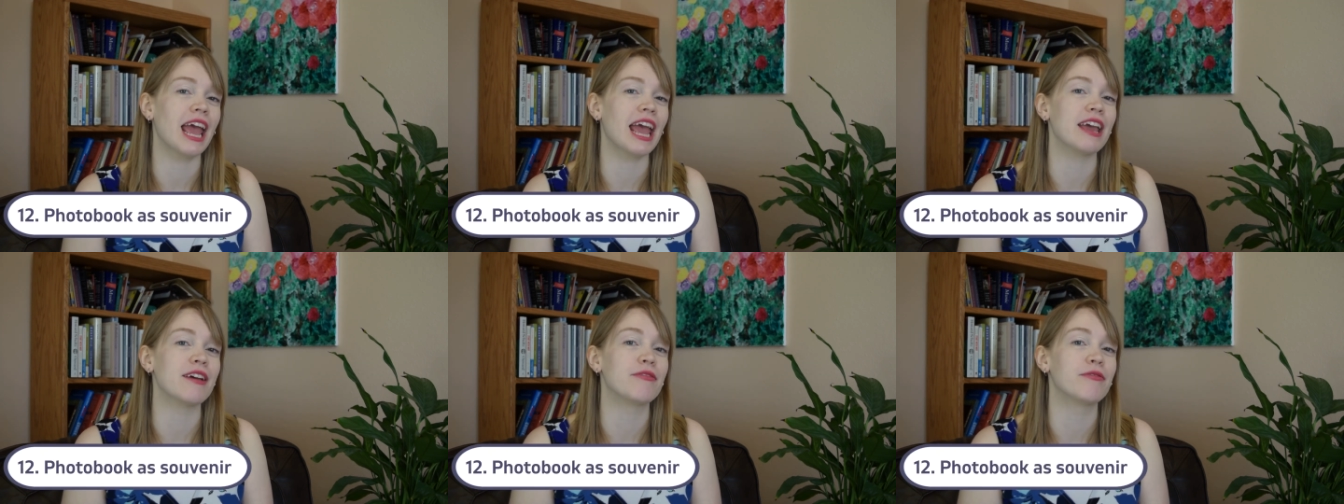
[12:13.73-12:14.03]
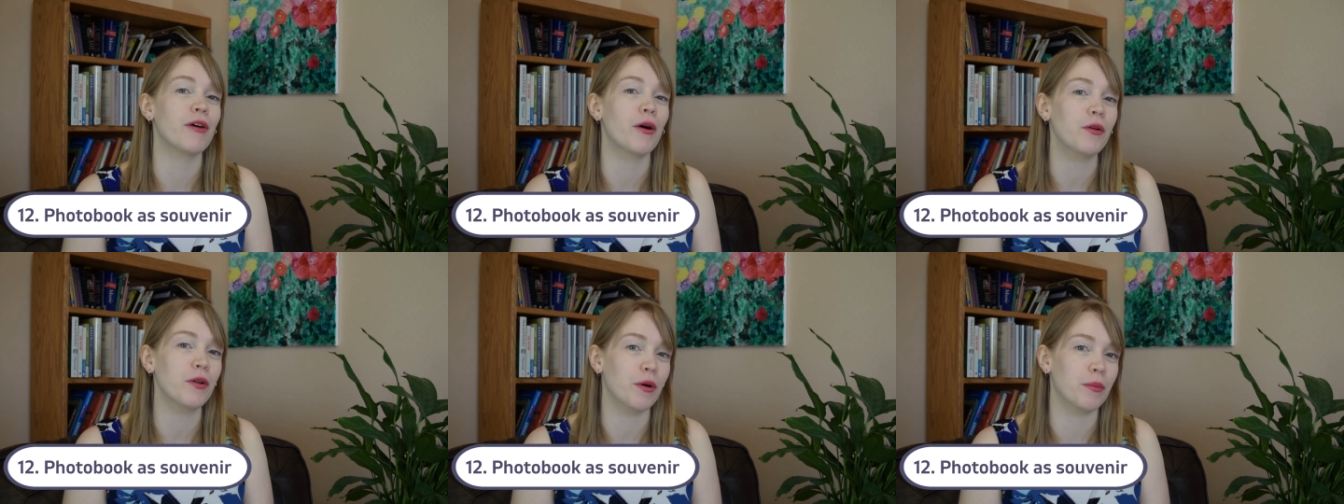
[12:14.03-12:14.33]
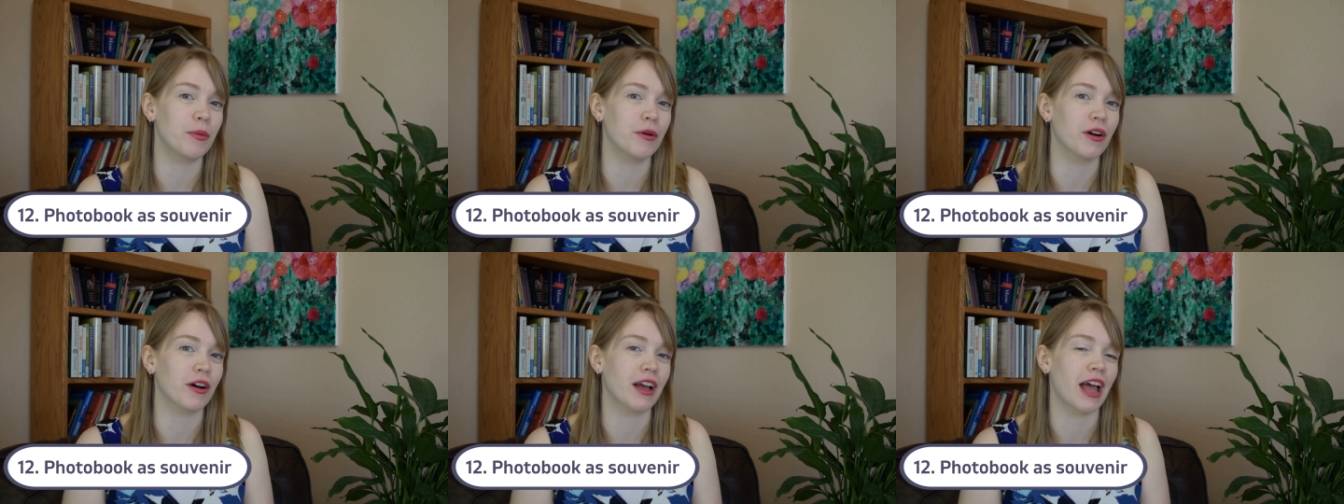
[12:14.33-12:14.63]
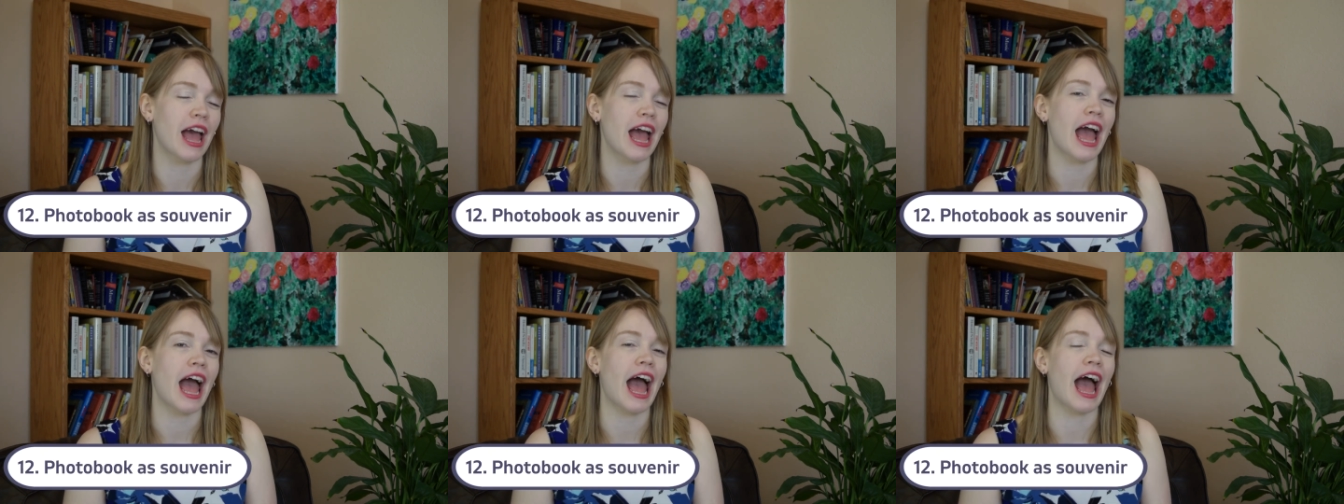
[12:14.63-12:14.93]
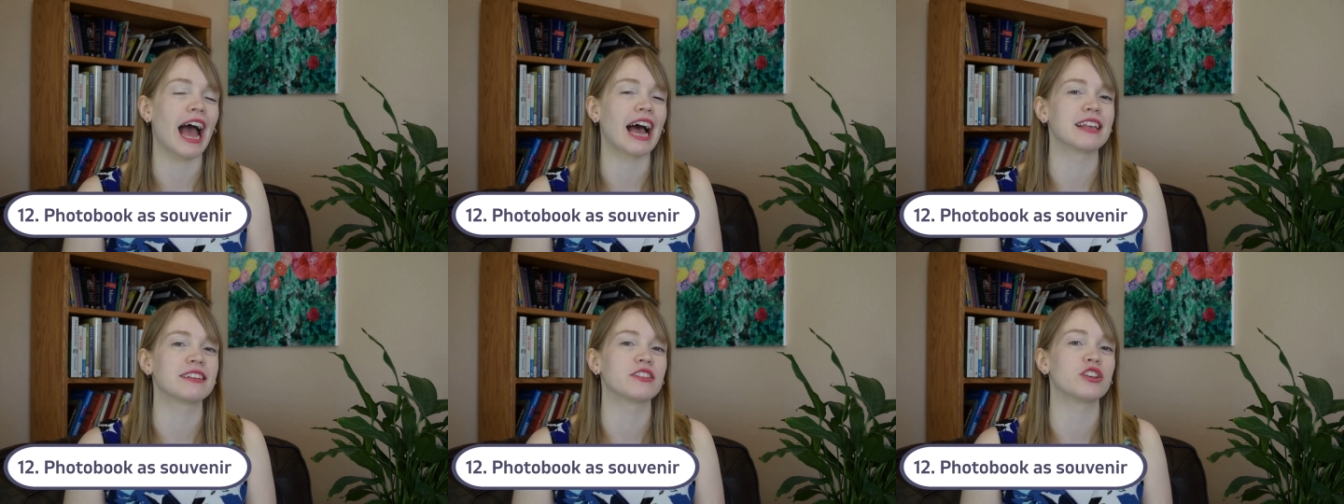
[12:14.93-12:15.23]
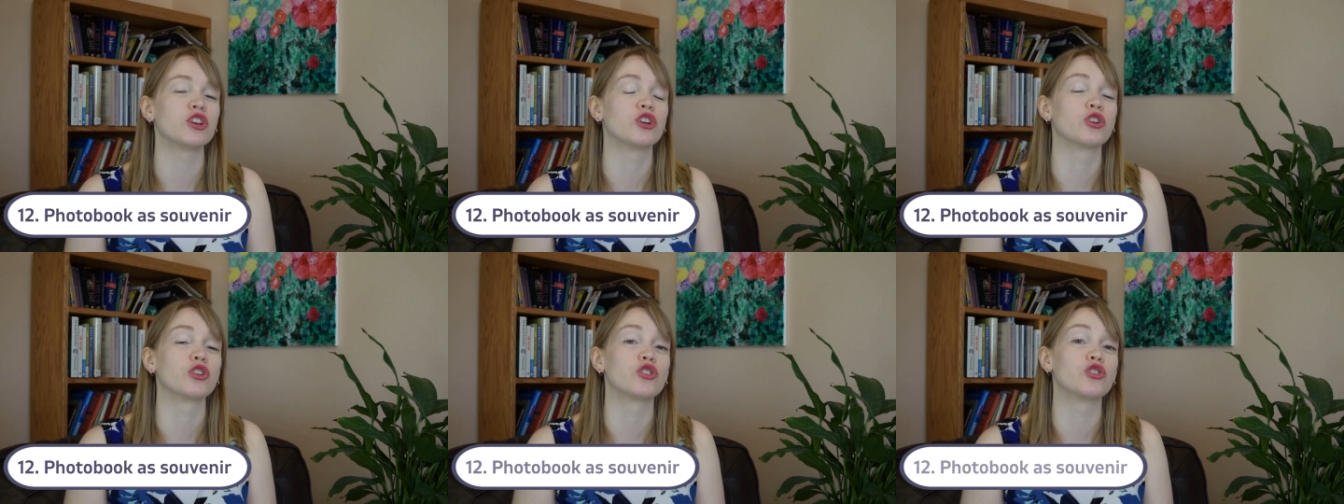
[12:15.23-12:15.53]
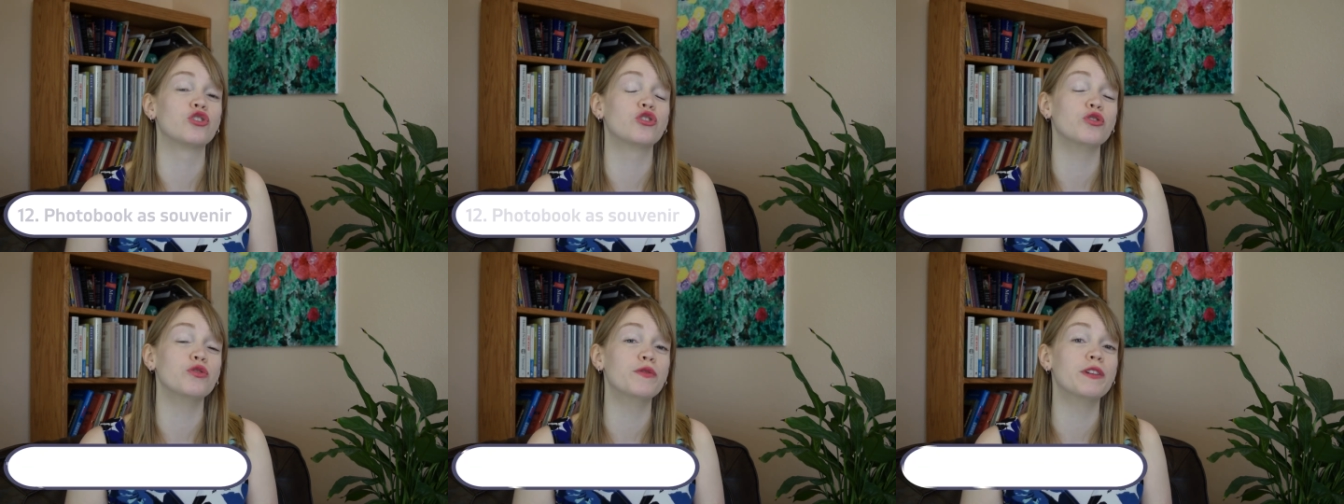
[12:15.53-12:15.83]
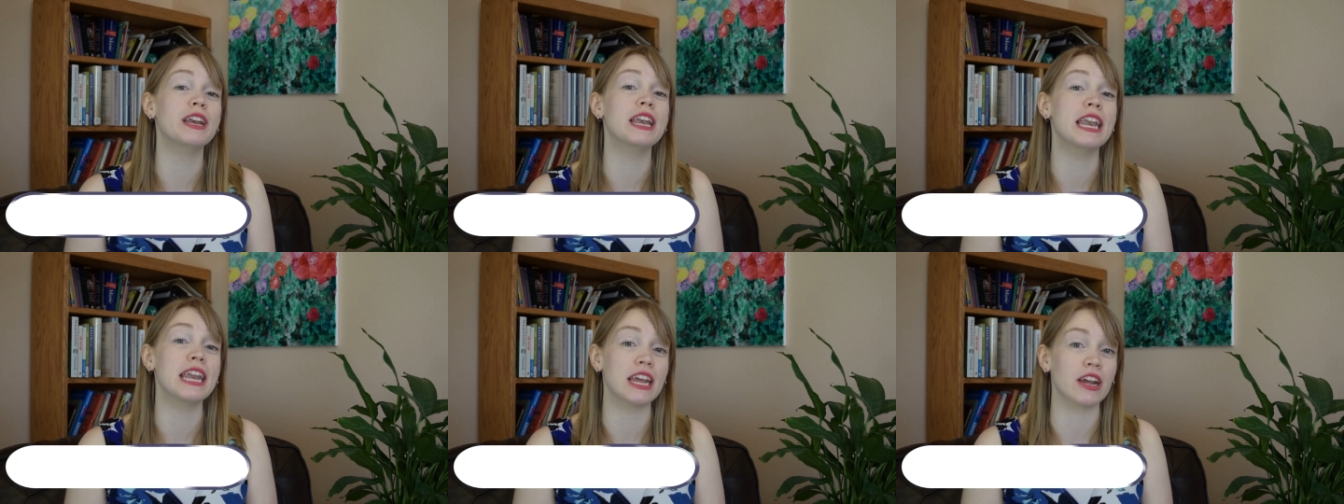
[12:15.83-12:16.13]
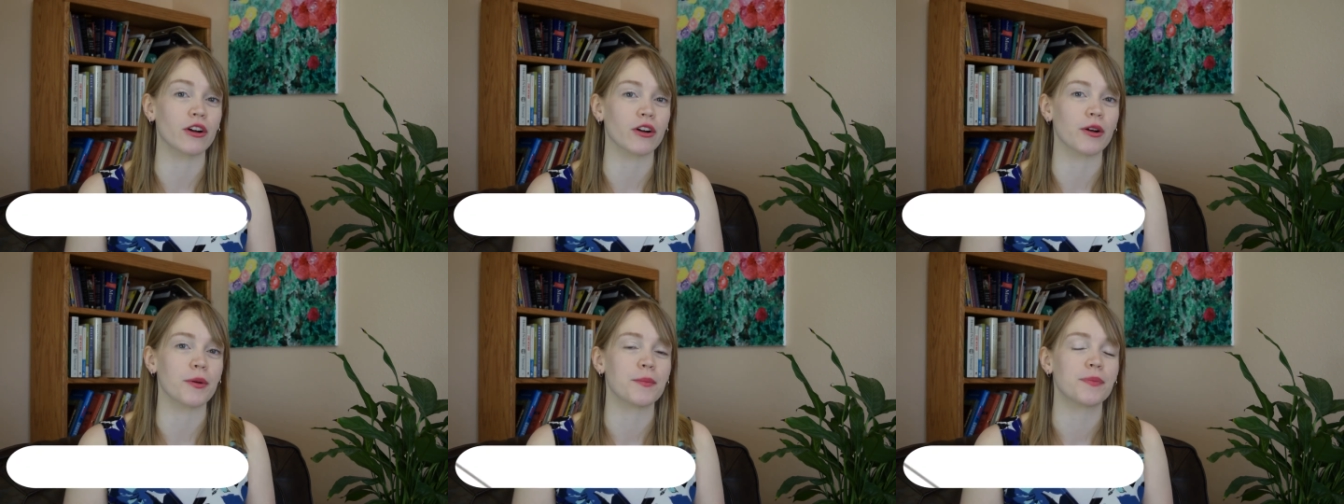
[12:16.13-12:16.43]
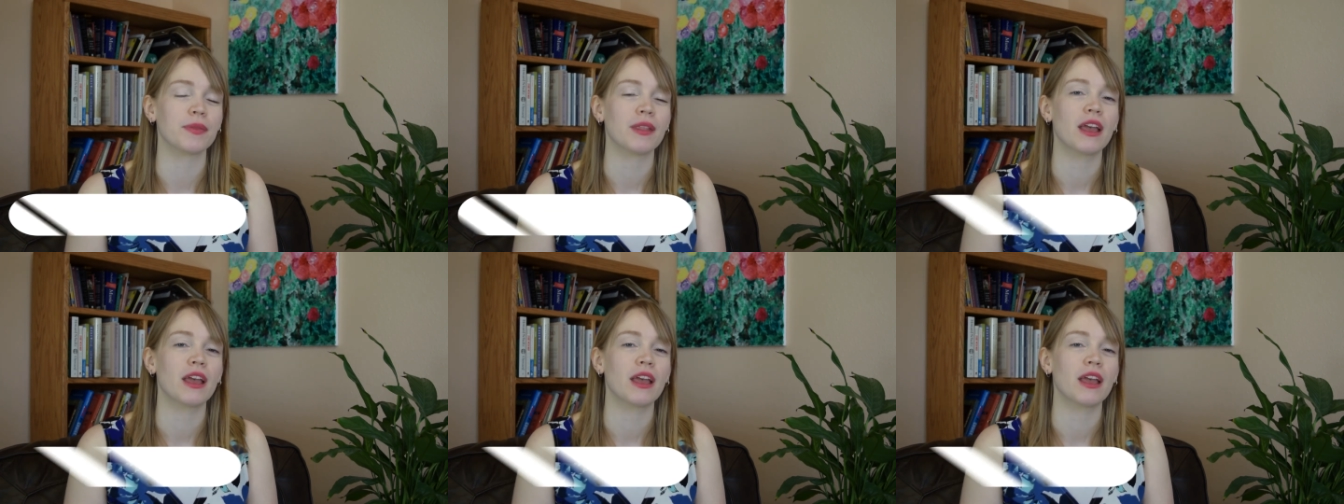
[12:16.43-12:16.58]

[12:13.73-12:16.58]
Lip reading: a photo book as your souvenir.